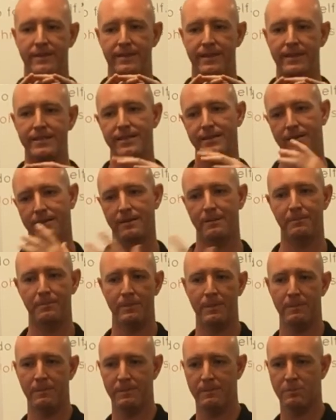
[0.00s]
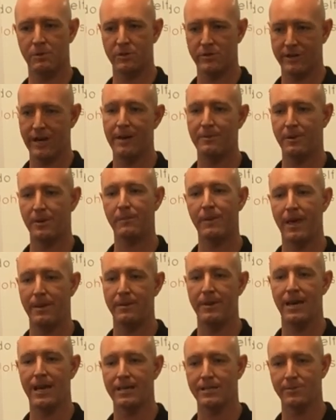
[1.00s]
this is a, prescribing
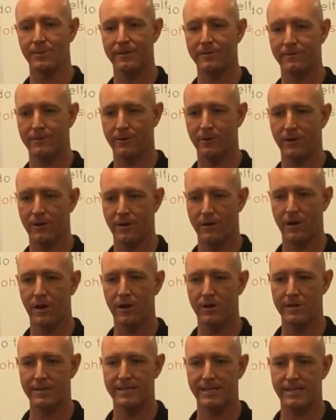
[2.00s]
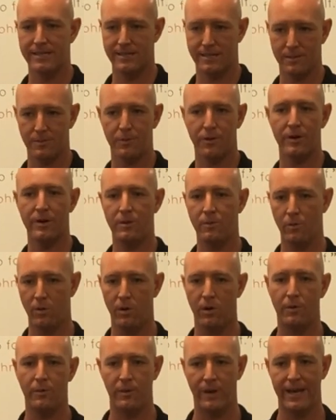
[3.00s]
baby aspirin for heart disease is a pretty mm-hmm.
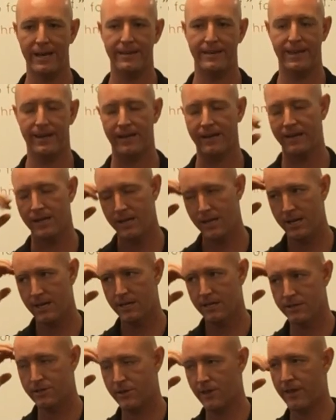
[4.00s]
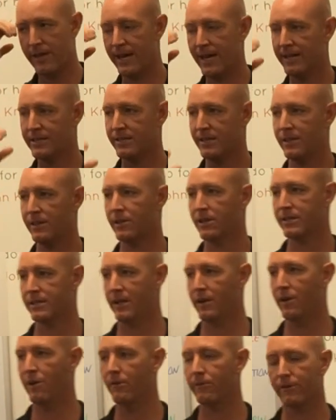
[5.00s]
worldwide thing. Mm -hmm. So they actually looked
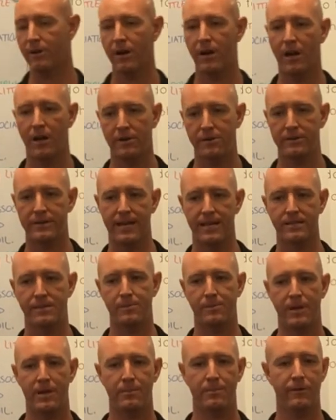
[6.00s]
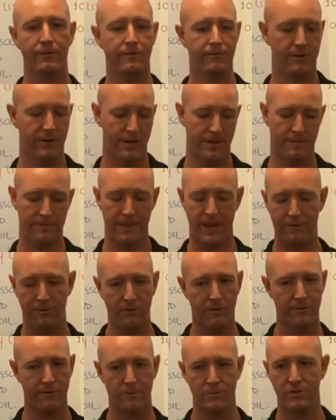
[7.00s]
at over 100,000 people from
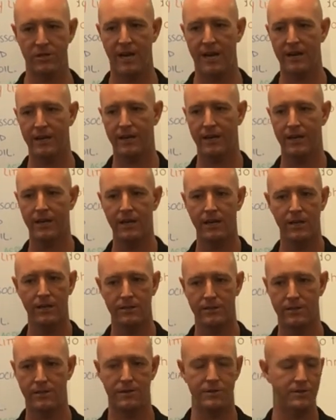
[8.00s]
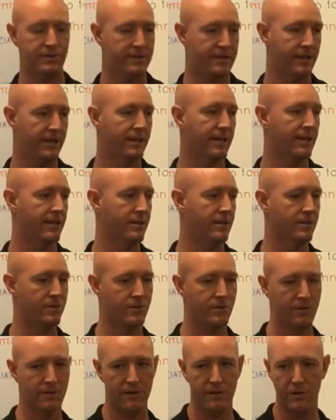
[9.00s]
everywhere from China to New Zealand
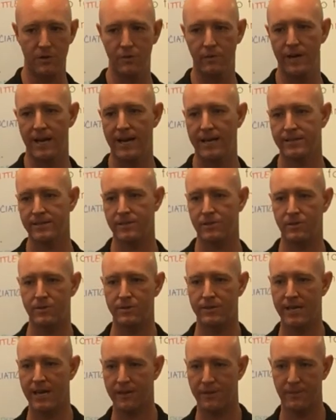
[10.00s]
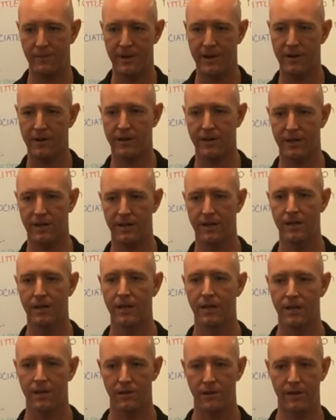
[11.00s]
to the US to South America,
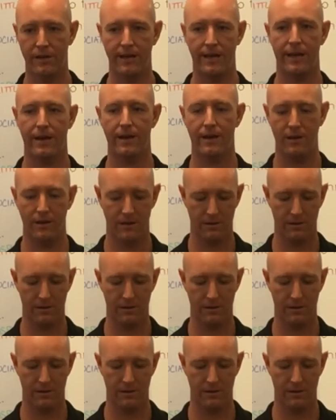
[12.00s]
looking at